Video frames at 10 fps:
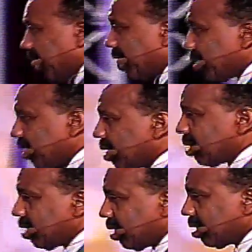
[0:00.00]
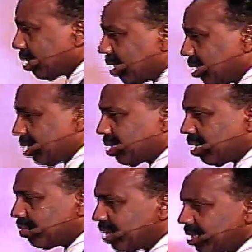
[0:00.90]
and he
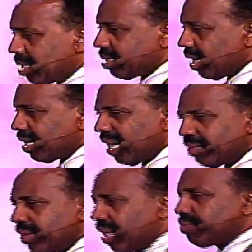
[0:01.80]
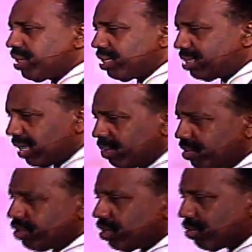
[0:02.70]
told me, he said, Dad, how many
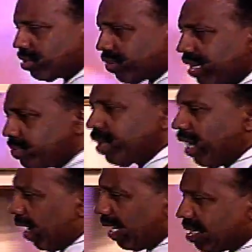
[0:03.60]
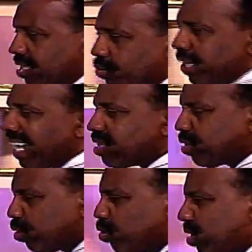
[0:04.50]
times you get on the treadmill? Because when I
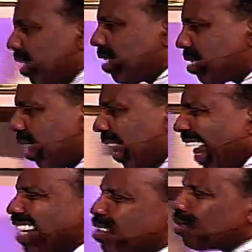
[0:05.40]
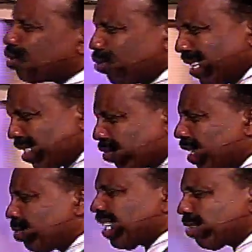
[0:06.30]
do things, I go through
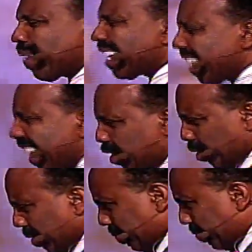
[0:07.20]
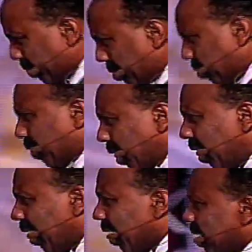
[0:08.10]
extremes. That's my nature.
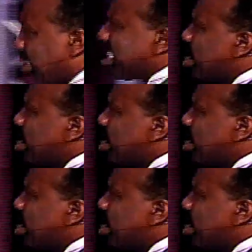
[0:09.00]
See,